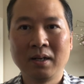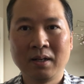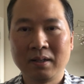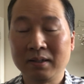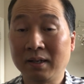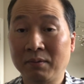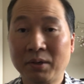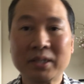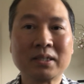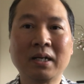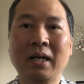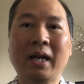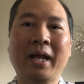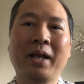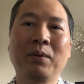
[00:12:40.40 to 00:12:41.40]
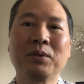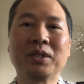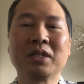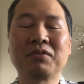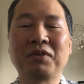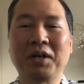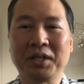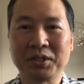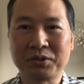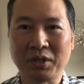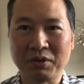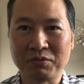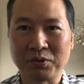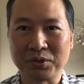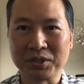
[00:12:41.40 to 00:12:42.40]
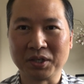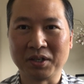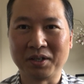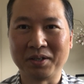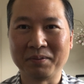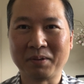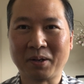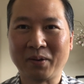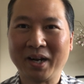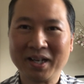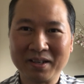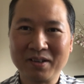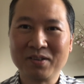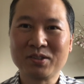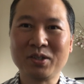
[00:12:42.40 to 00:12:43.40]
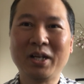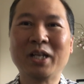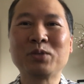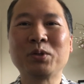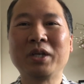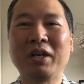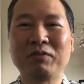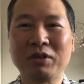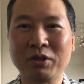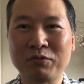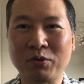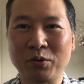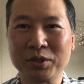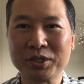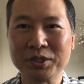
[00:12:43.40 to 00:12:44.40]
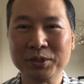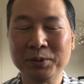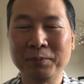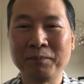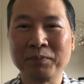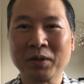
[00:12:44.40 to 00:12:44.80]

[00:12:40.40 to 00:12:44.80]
the rest of the language is fairly straightforward to learn. All right, so that's what you have to look forward to.